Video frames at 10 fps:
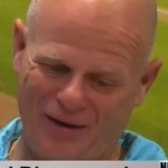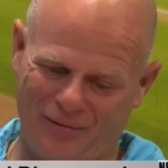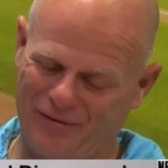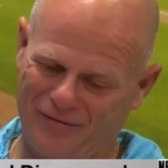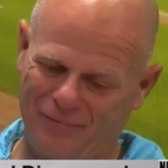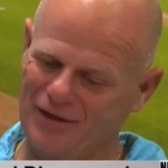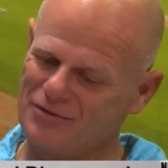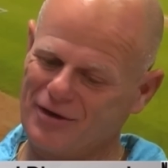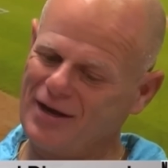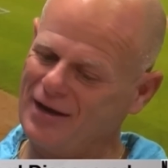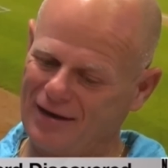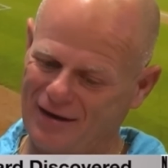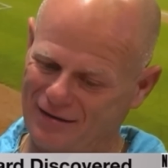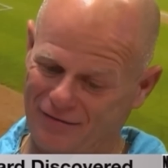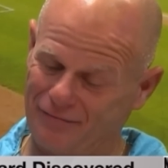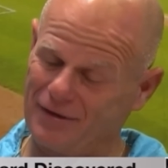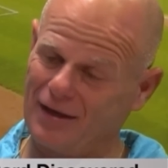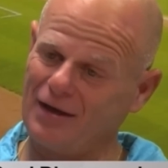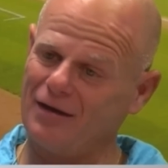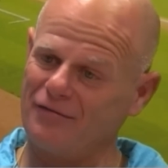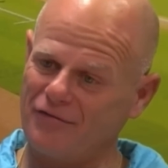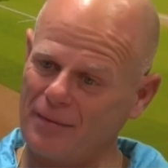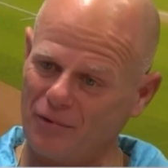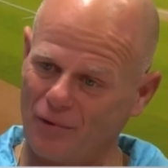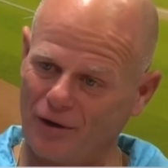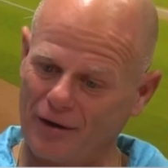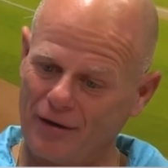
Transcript: chains off her car in snowy Nevada